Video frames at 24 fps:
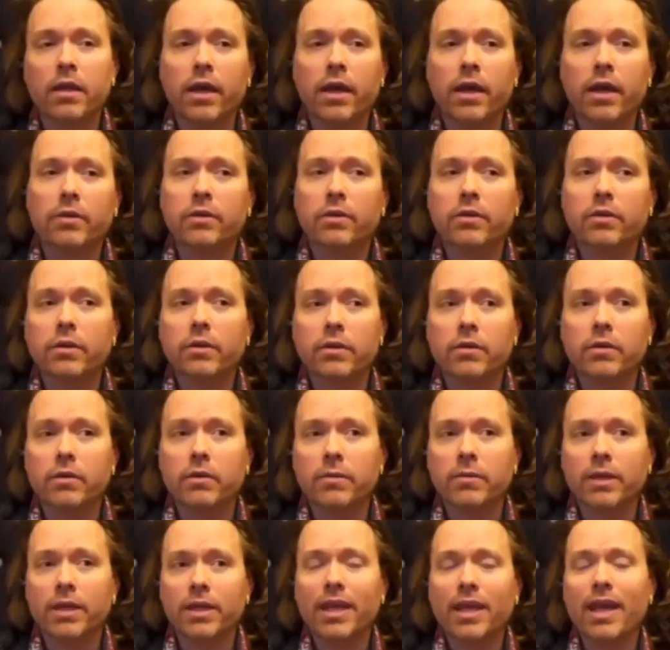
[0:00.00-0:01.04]
Now,
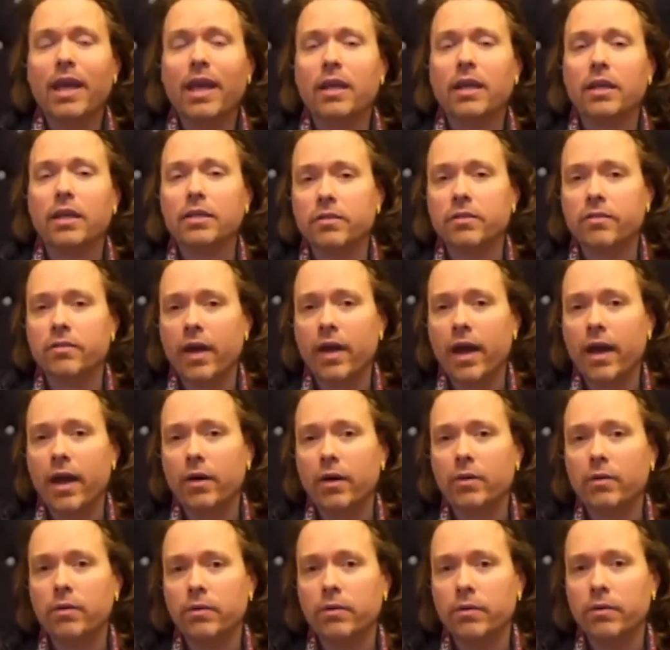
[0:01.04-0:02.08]
the mechanics of
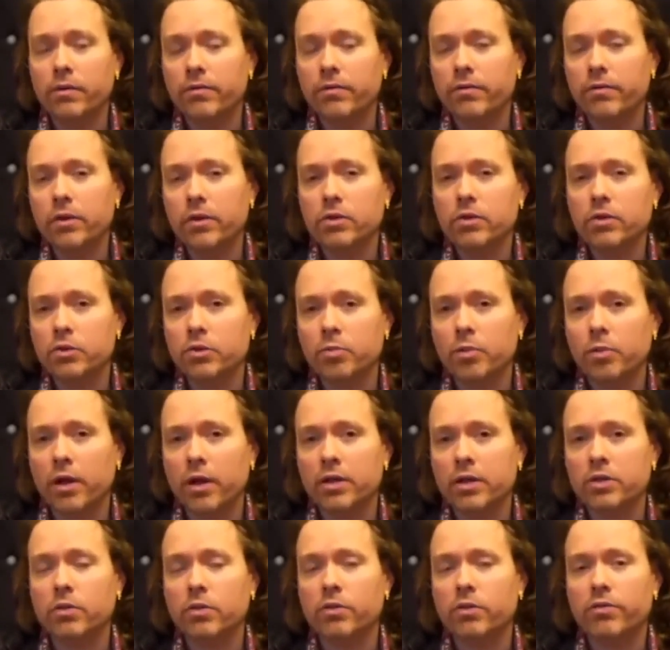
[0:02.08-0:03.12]
how the futures
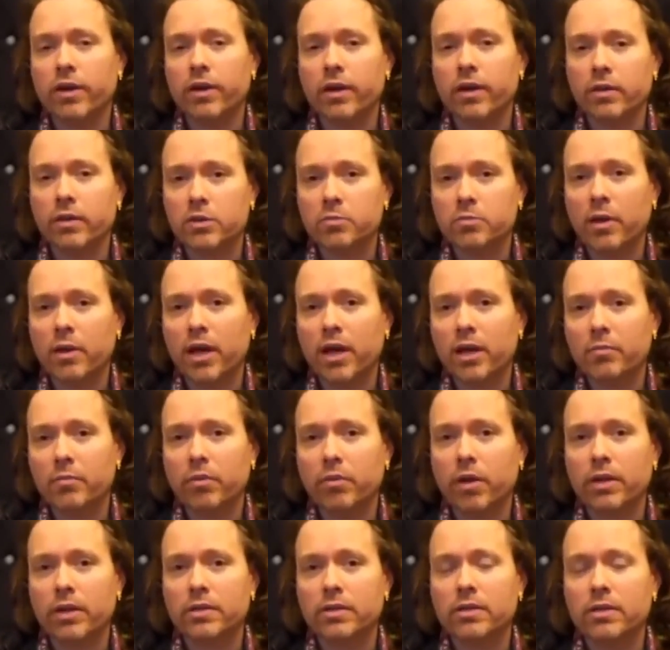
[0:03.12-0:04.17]
price will affect the
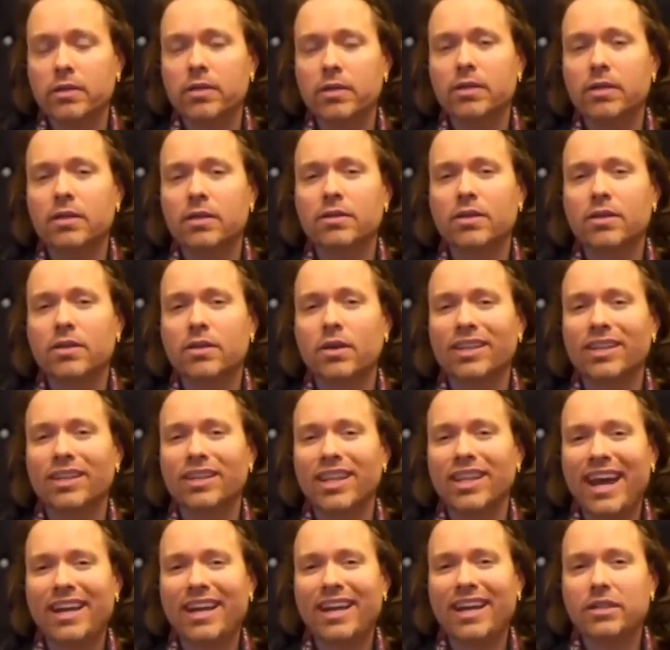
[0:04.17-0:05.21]
spot price is called
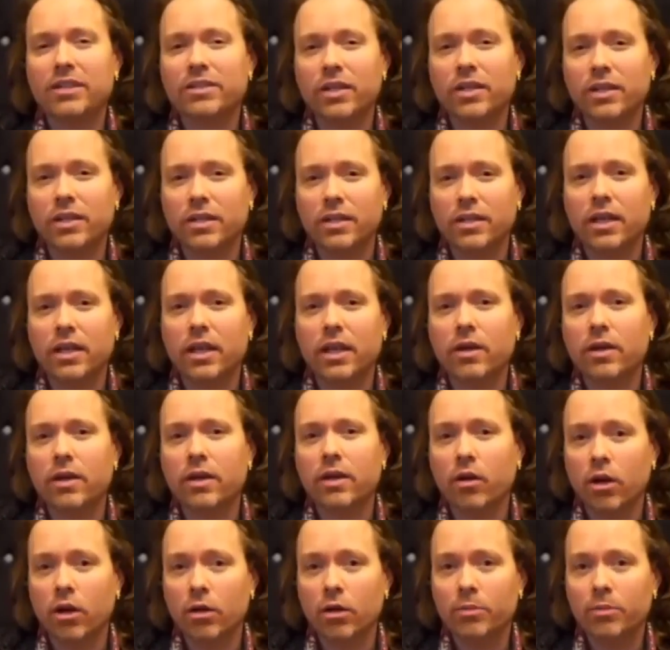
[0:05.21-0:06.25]
cash and
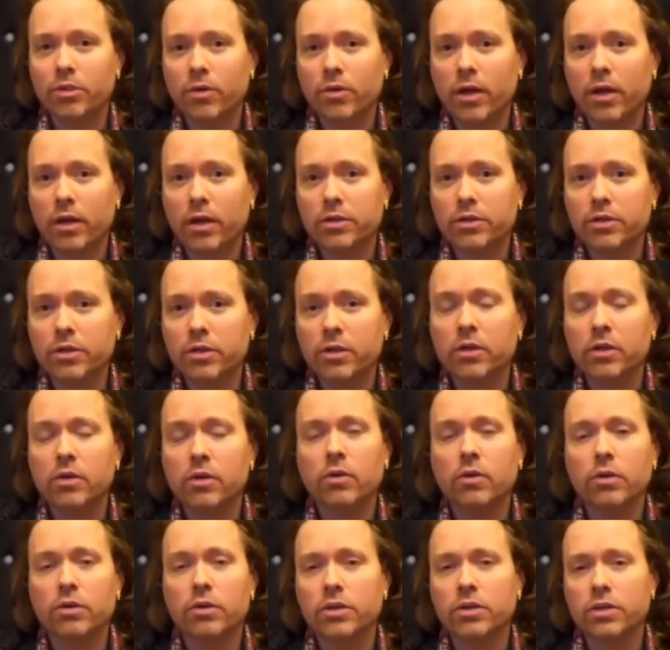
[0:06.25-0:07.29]
carry arbitrage
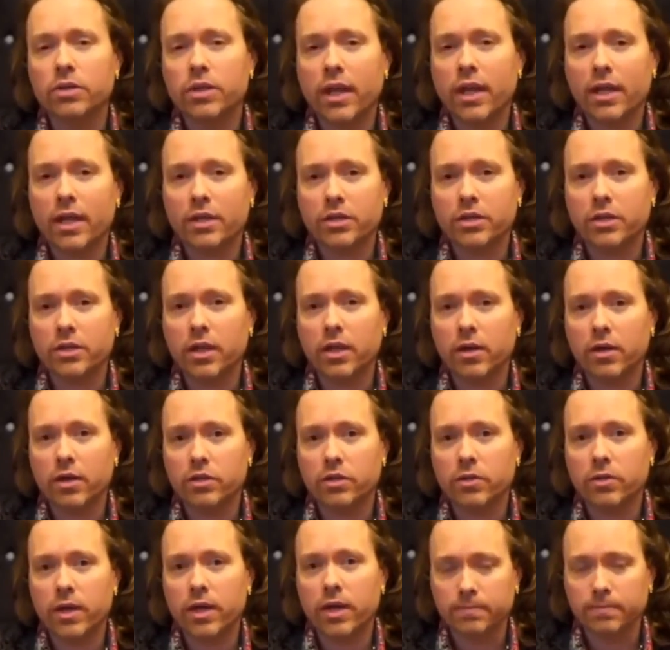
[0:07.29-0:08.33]
or just cash and carry
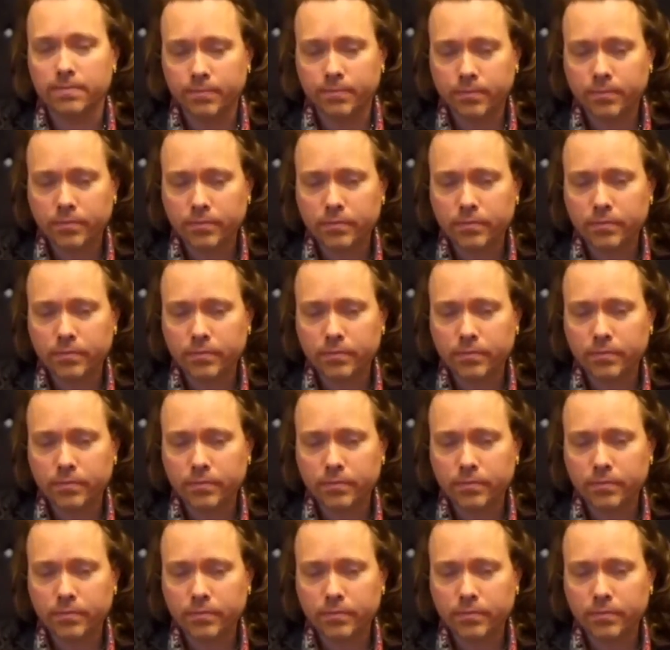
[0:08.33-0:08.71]
trading.